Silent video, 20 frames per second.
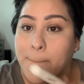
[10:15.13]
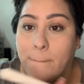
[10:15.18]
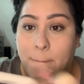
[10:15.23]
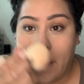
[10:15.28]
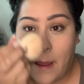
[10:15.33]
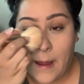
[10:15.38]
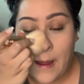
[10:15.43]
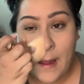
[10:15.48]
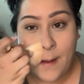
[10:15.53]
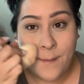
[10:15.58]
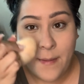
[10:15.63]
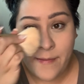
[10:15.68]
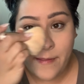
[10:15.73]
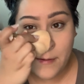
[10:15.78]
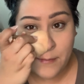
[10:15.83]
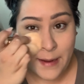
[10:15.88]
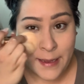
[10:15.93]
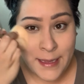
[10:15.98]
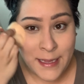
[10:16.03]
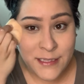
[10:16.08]
And then
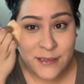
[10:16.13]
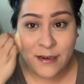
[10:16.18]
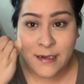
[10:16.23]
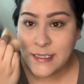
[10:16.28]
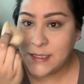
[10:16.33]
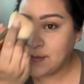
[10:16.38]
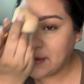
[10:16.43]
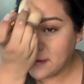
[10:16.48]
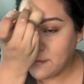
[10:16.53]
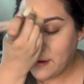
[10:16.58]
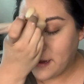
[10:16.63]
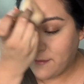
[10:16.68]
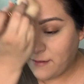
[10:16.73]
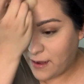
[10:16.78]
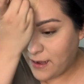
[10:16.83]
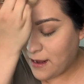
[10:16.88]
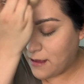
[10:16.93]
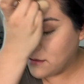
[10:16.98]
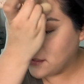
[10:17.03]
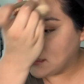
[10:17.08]
my kids are on spring break
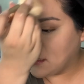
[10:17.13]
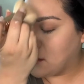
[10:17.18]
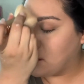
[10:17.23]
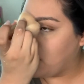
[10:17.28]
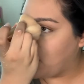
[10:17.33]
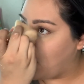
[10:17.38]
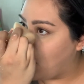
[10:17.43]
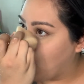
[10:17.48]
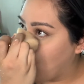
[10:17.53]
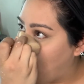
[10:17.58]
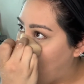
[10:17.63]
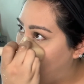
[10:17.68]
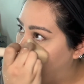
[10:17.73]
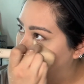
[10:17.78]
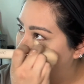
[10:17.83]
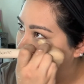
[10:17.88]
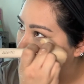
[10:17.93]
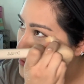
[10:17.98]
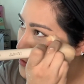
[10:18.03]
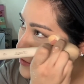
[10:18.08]
right now, so they are home.
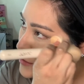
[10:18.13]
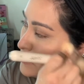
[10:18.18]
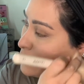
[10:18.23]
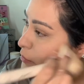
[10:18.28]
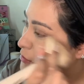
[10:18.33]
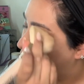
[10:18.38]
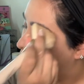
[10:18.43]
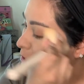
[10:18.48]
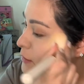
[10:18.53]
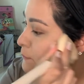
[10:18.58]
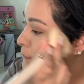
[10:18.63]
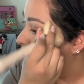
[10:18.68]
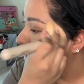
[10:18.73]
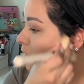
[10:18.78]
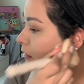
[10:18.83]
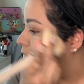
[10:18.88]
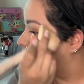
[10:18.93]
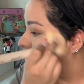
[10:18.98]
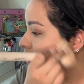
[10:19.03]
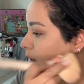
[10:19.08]
If you hear noise in the
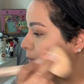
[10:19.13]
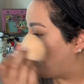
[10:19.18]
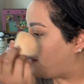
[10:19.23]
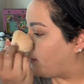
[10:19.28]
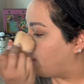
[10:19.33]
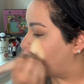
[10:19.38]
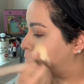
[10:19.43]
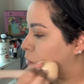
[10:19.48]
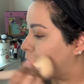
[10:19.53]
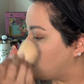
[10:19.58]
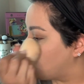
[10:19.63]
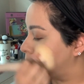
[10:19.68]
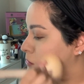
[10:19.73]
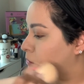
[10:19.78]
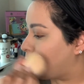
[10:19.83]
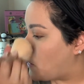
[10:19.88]
background, I apologize.